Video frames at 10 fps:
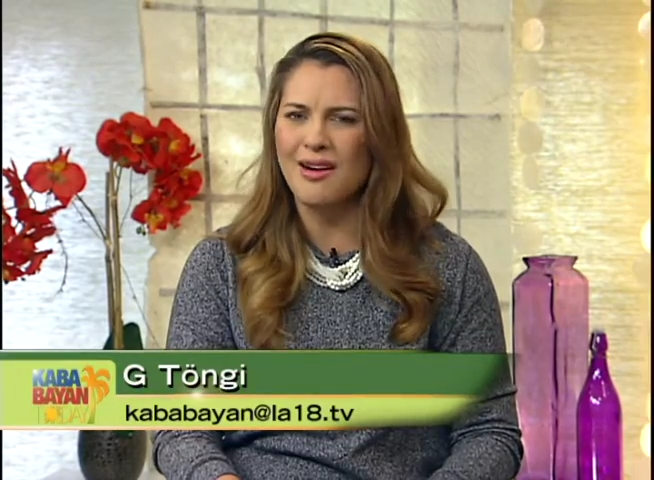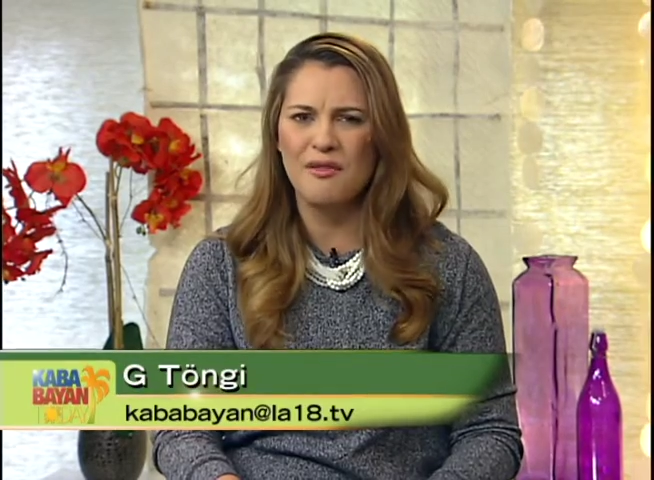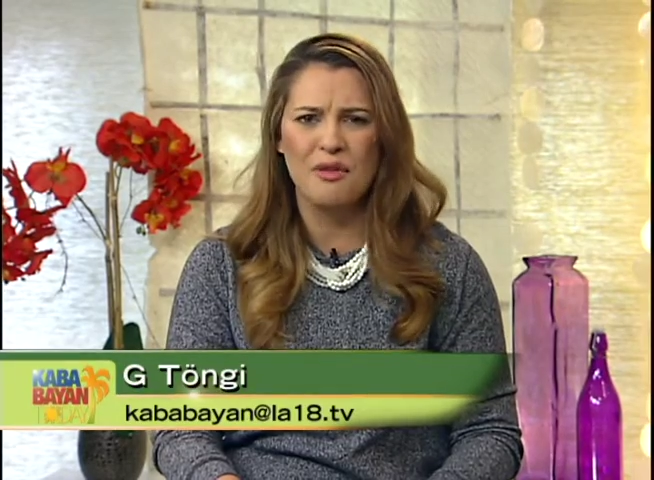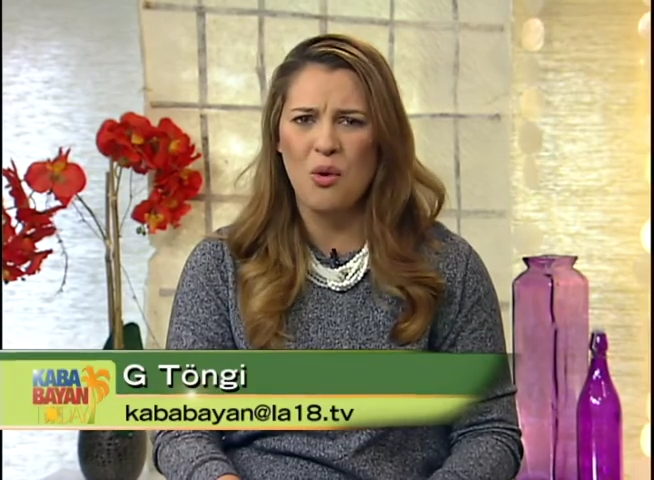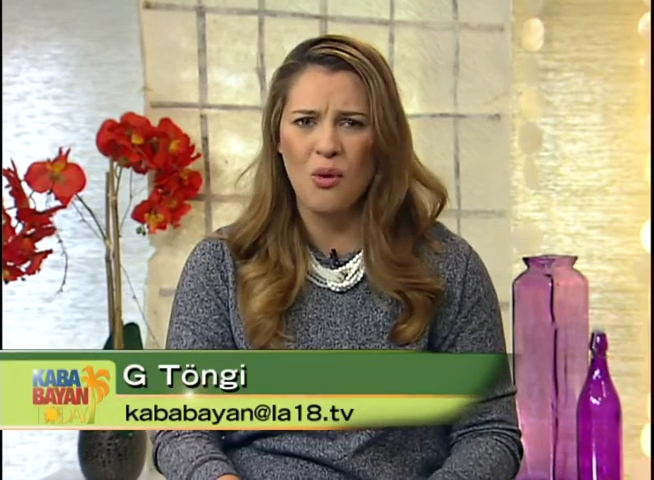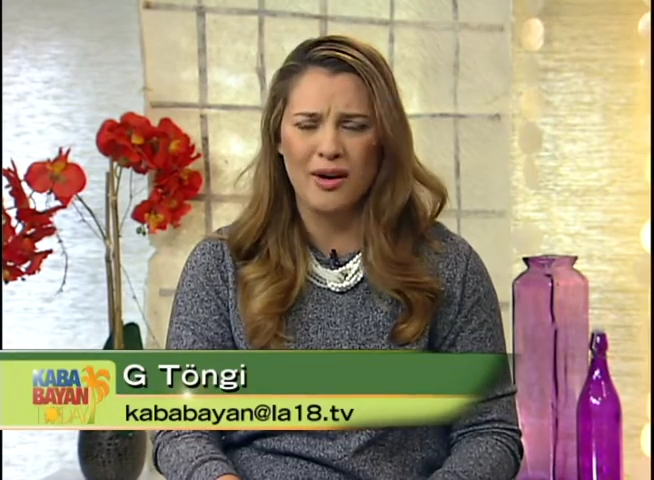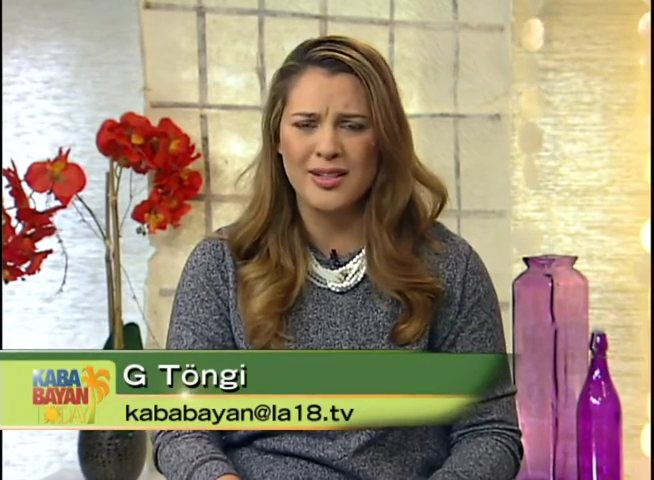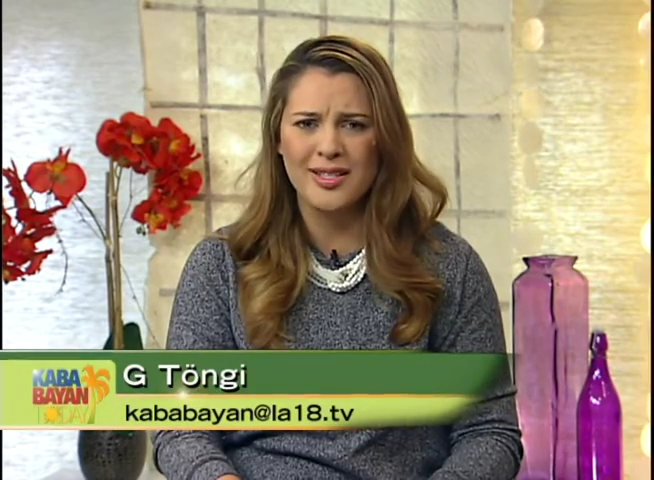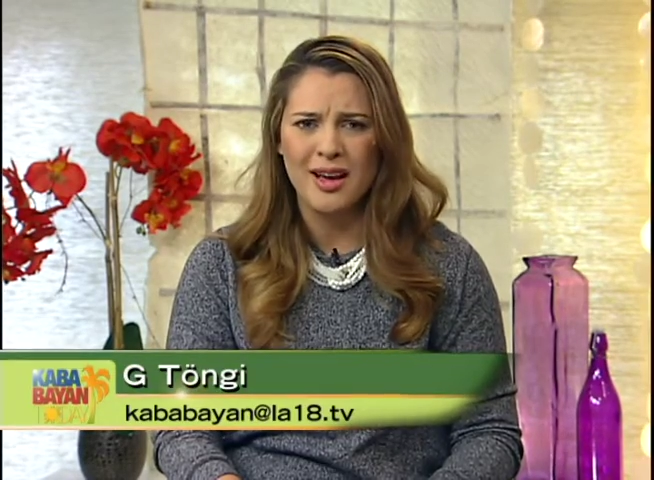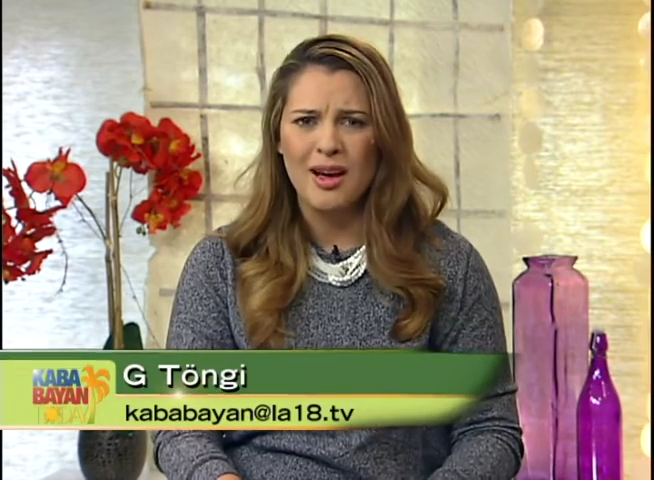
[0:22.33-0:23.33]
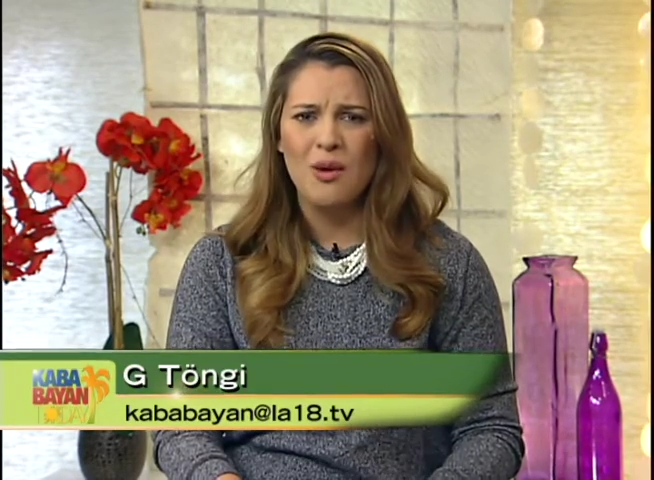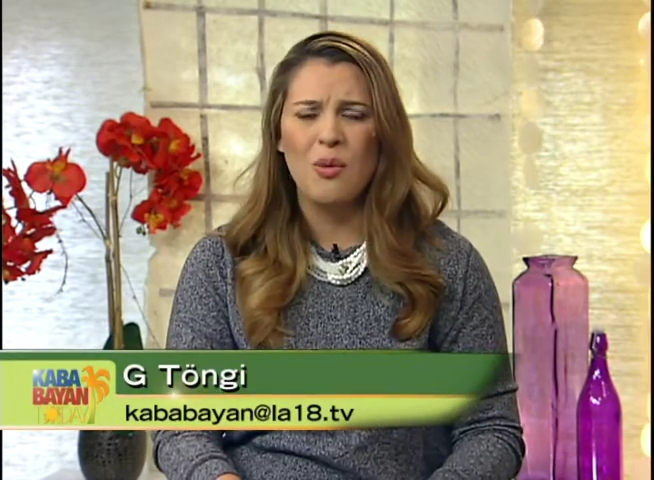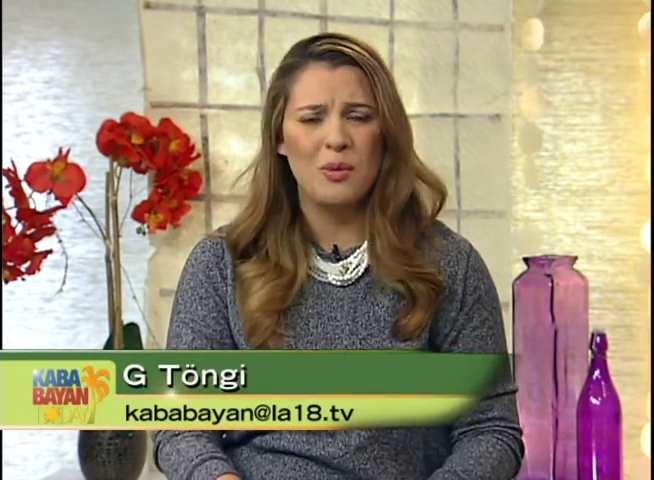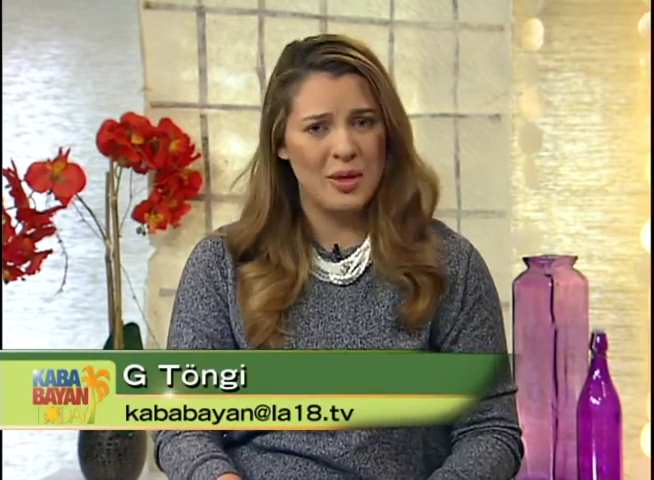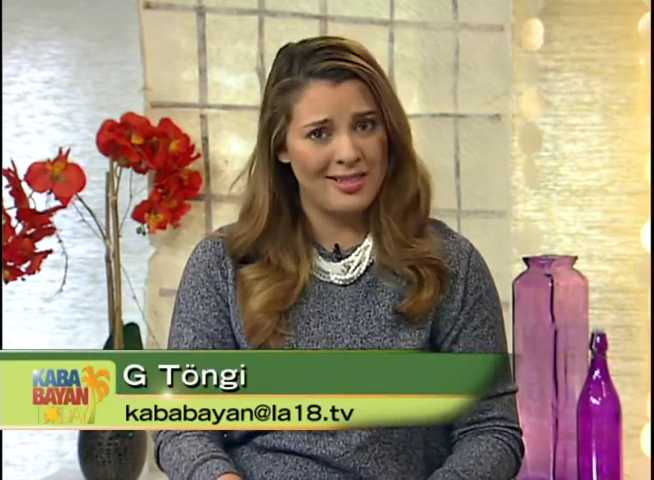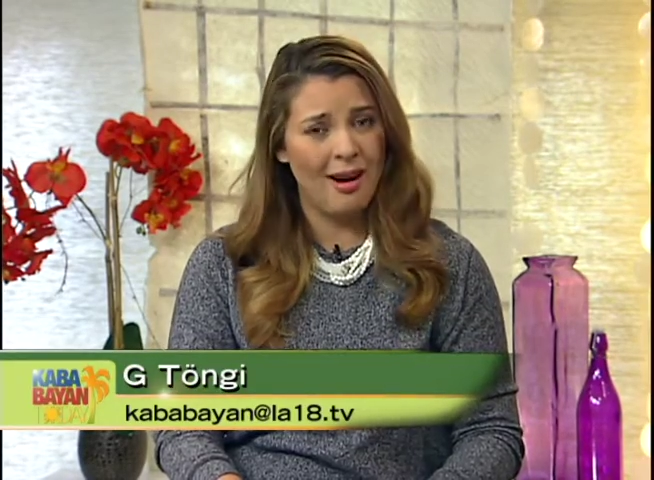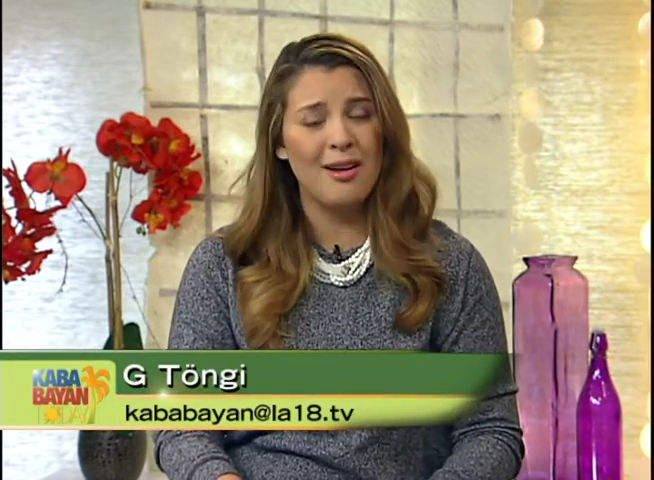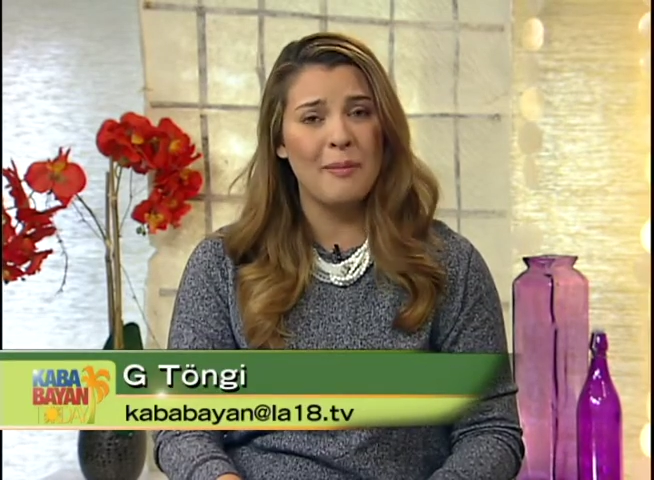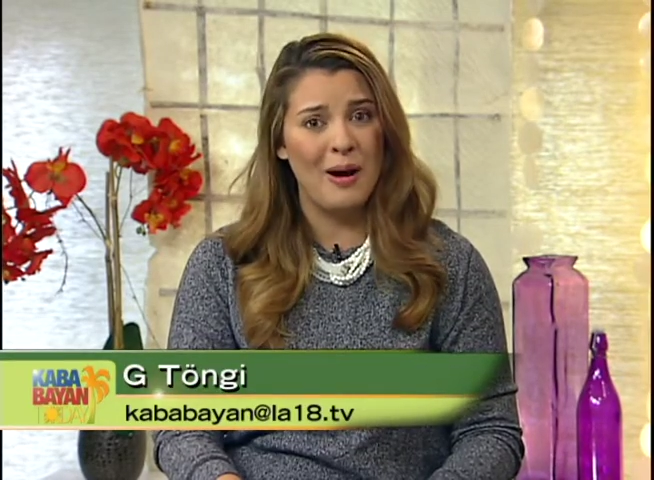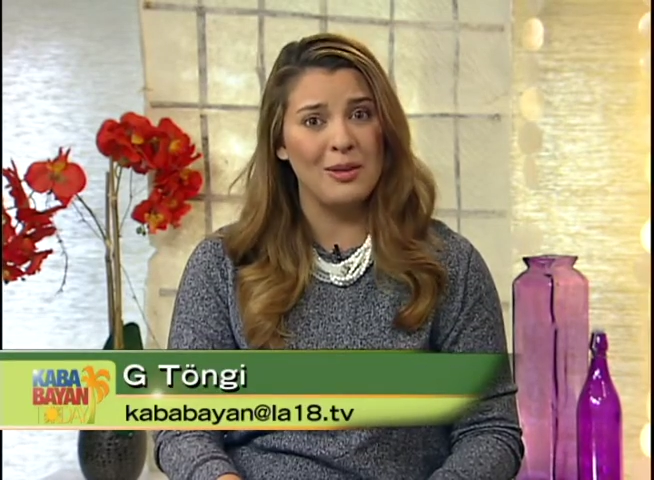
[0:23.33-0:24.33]
And of course, when we talk
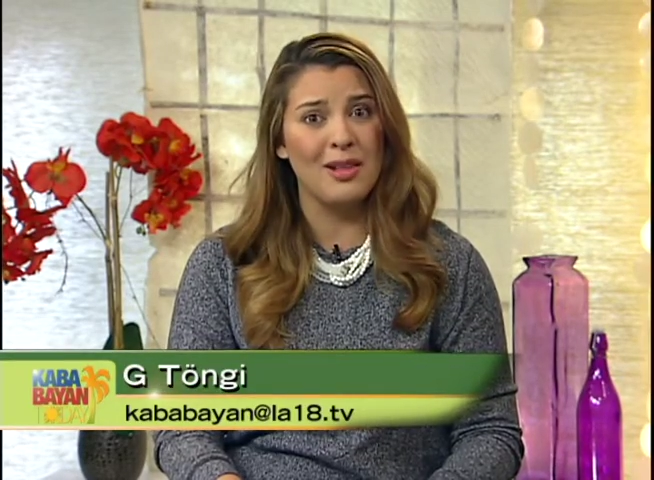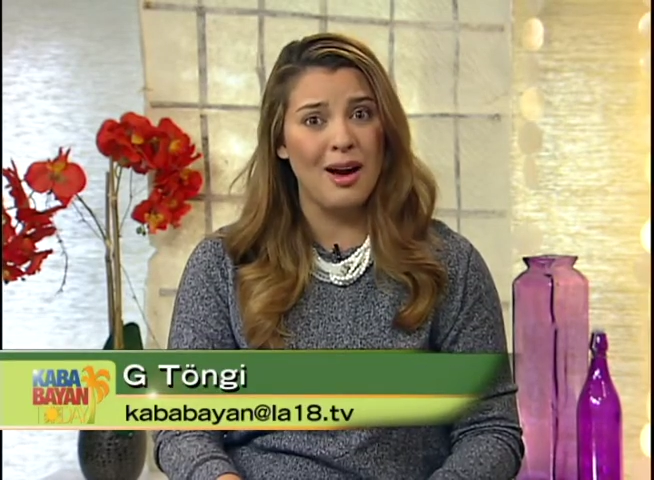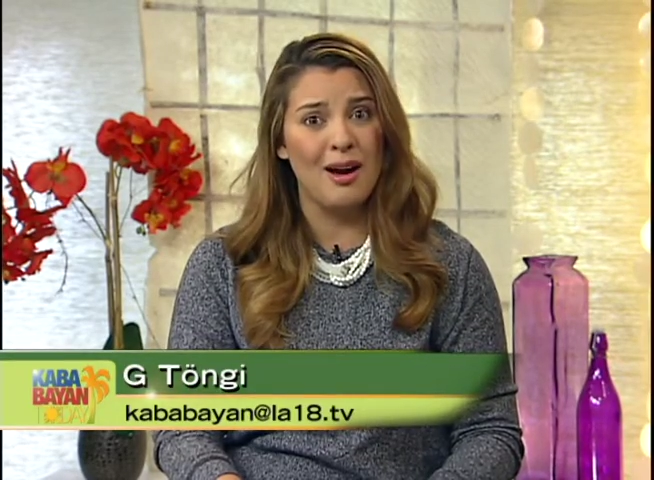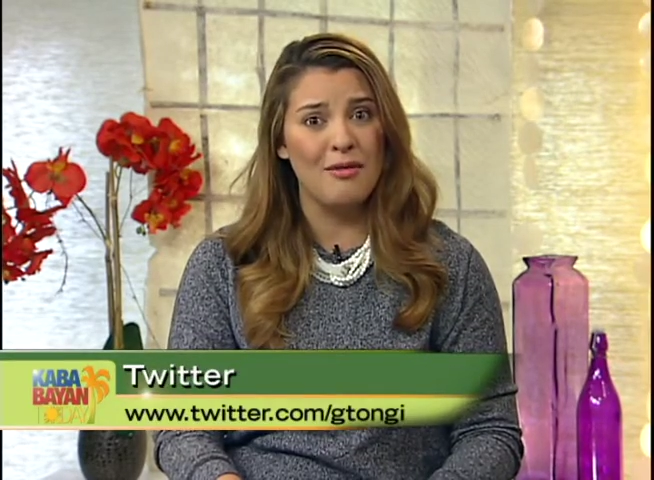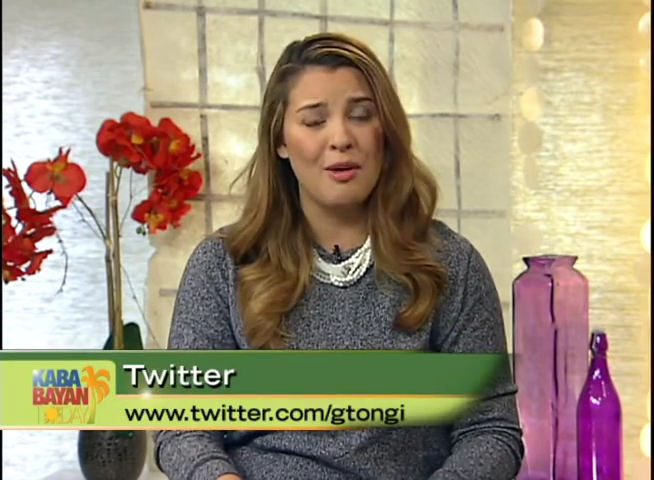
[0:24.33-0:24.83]
about love,